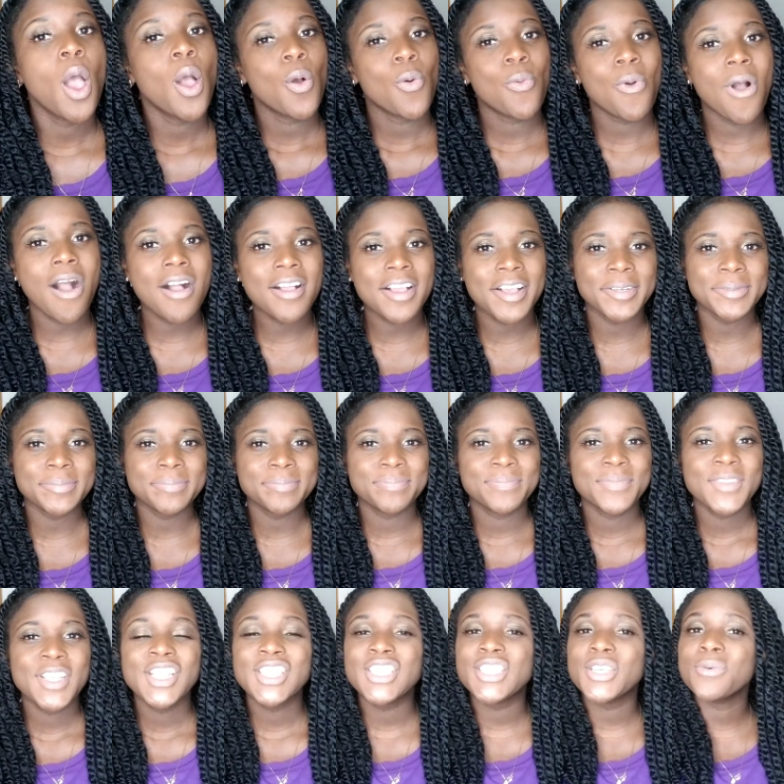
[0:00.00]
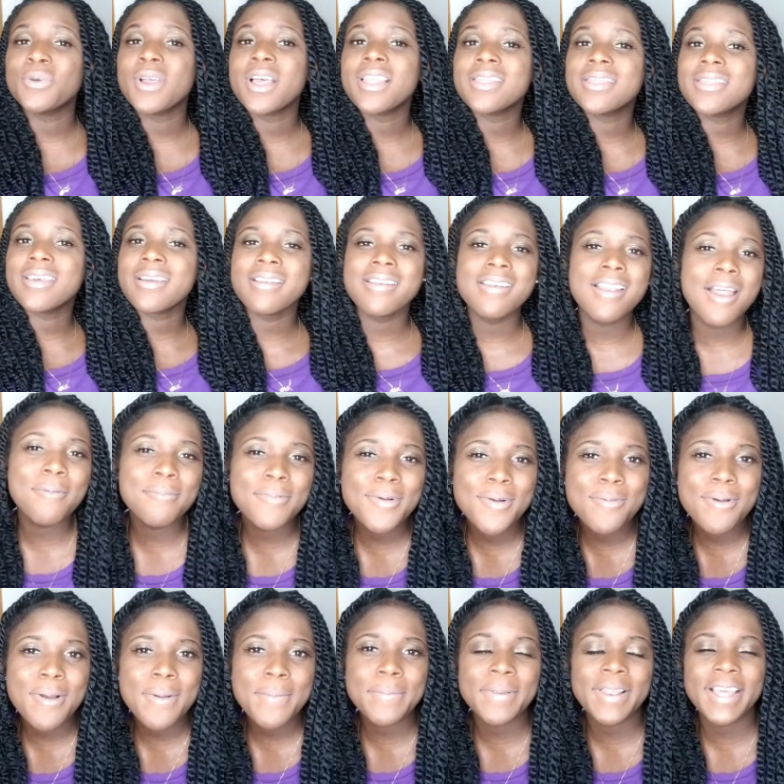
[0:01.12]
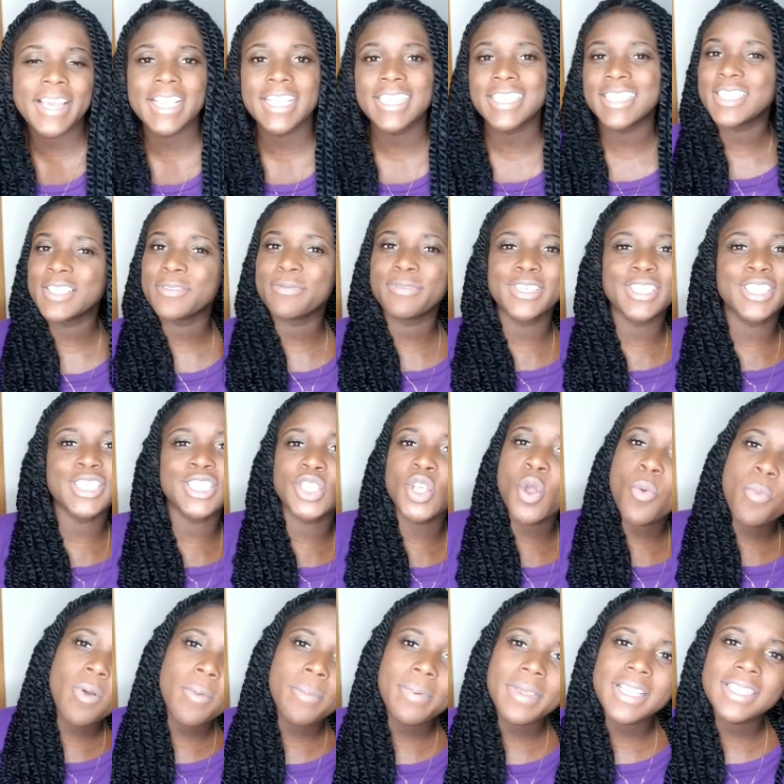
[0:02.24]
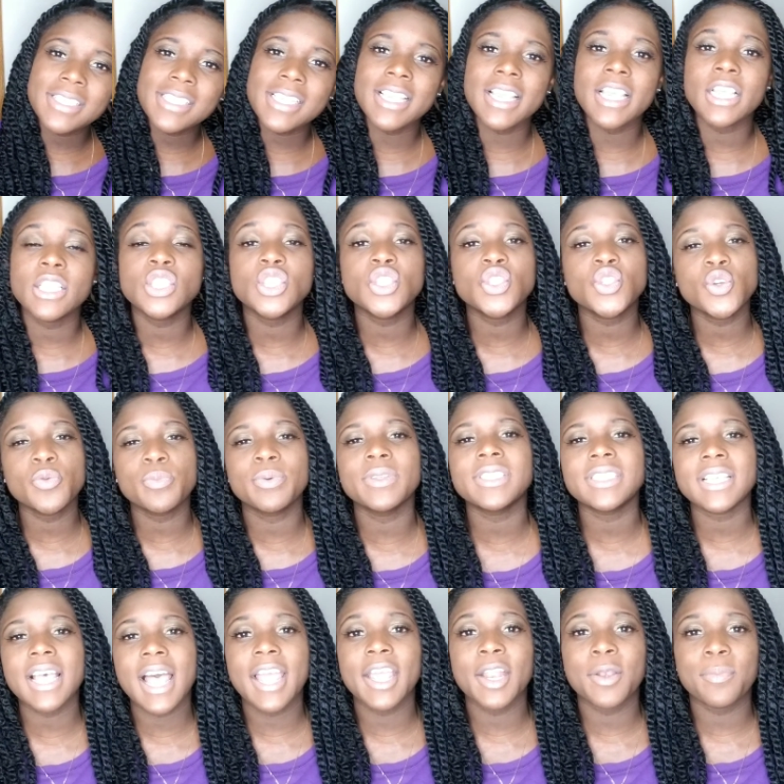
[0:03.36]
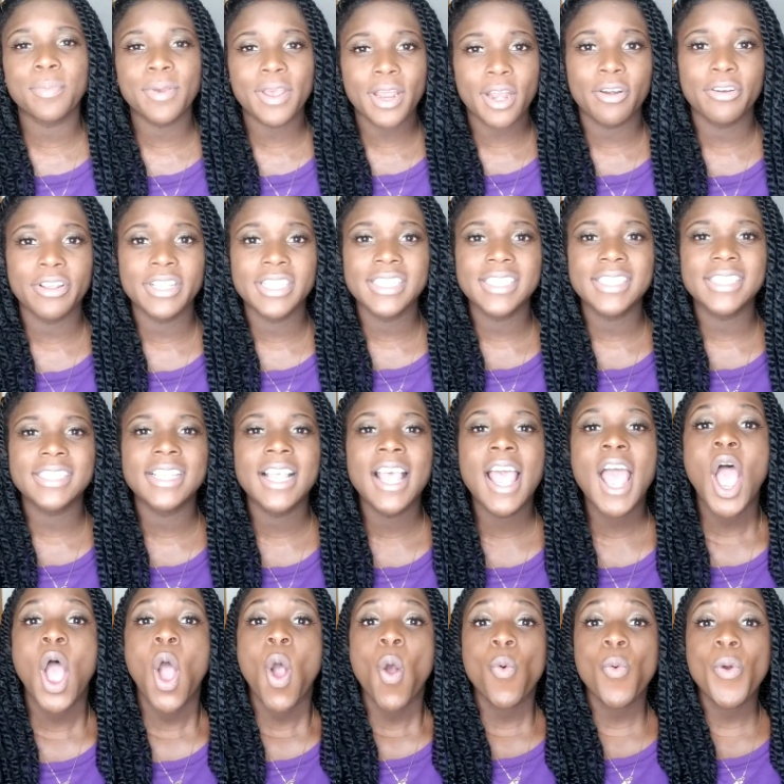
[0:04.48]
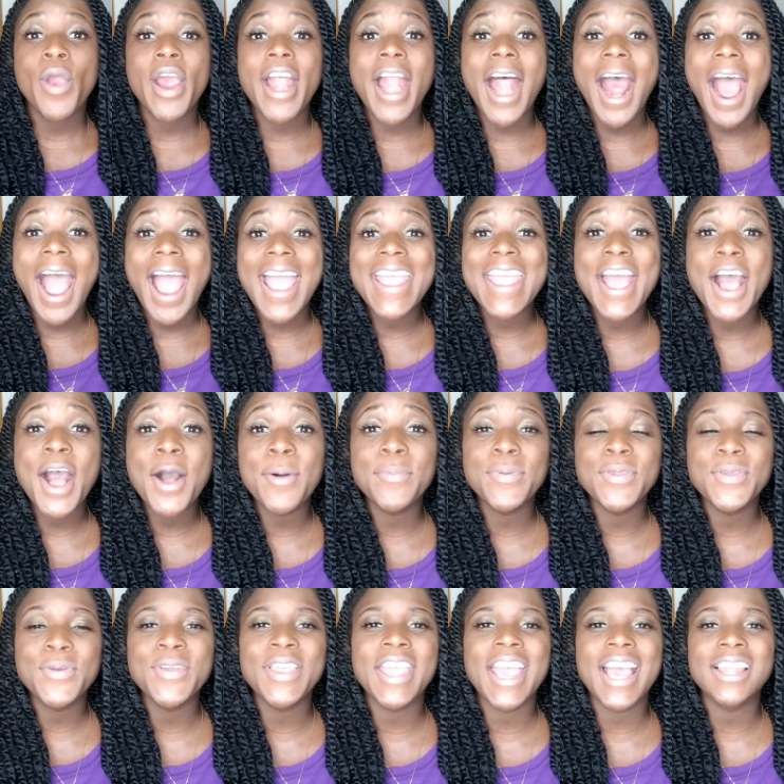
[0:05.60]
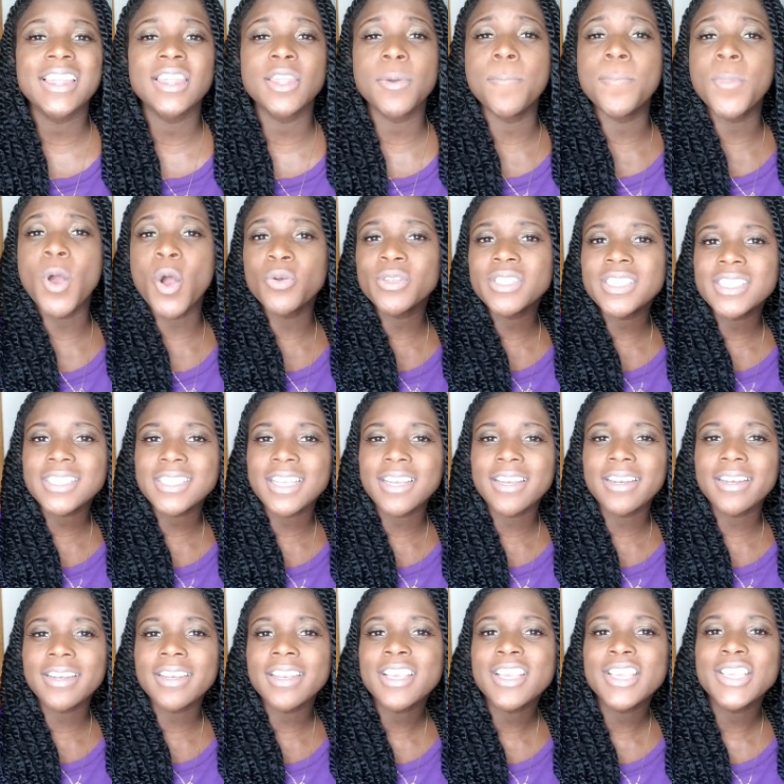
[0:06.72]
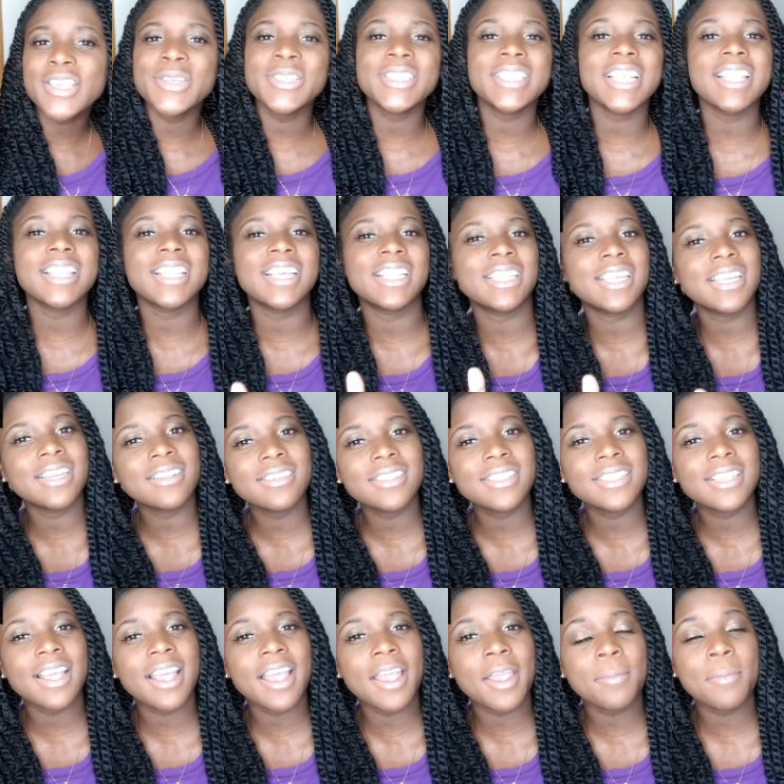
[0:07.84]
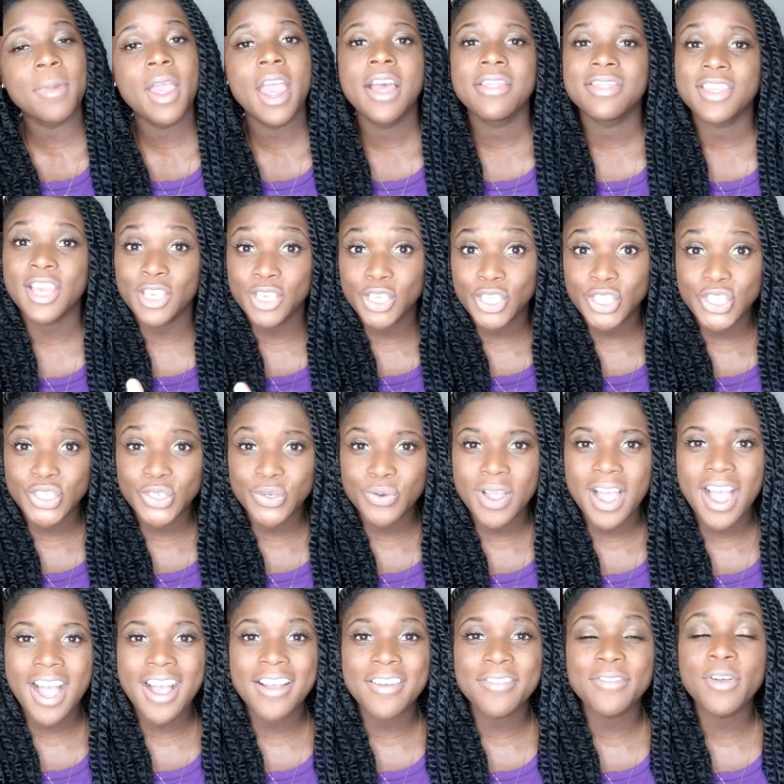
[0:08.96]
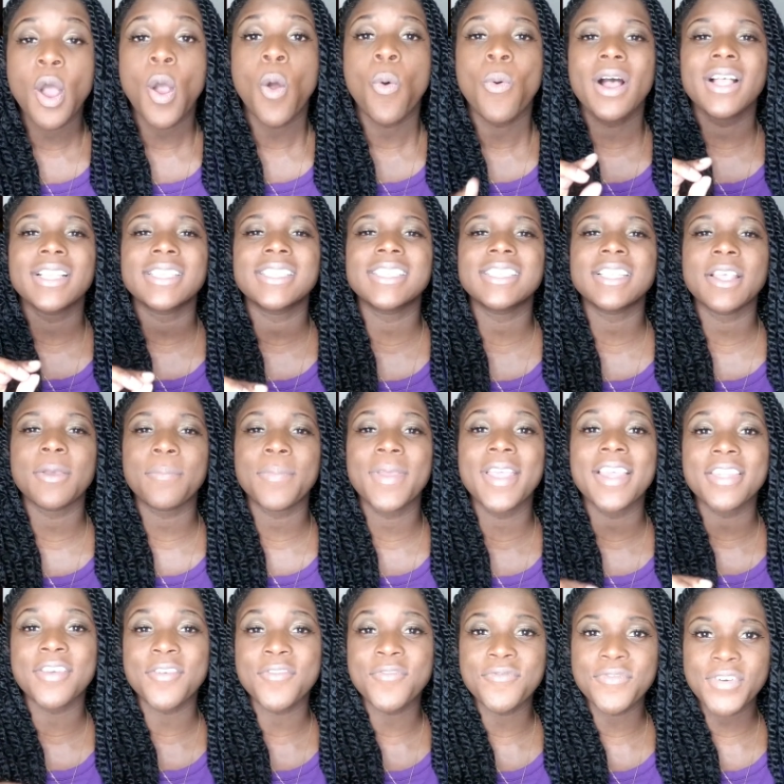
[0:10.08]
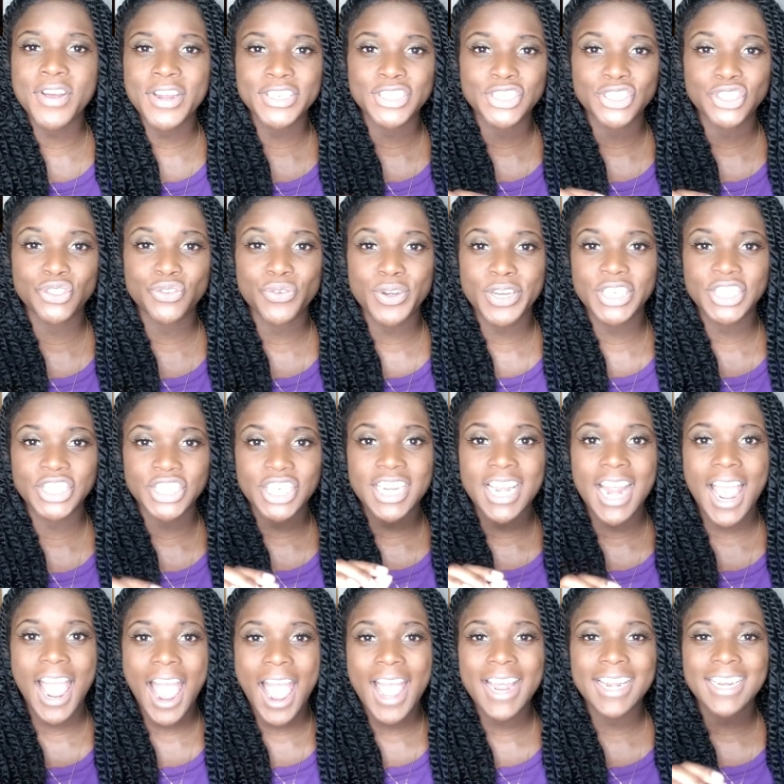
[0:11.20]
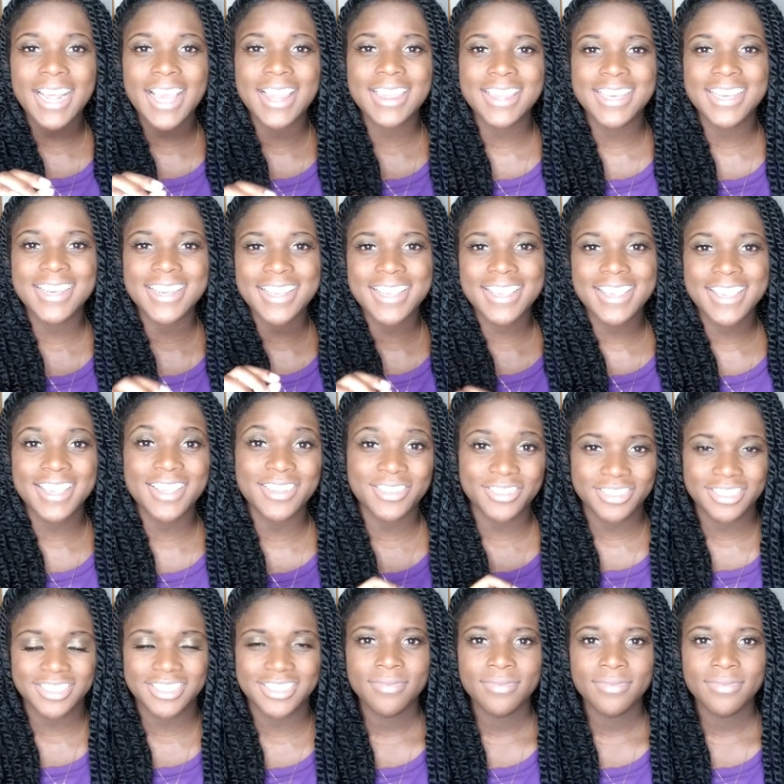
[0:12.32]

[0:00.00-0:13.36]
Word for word: Welcome to the number one place for super busy and super tired parents, where I help you get the most done using the little time that you do have while skipping the frustration and the guilt.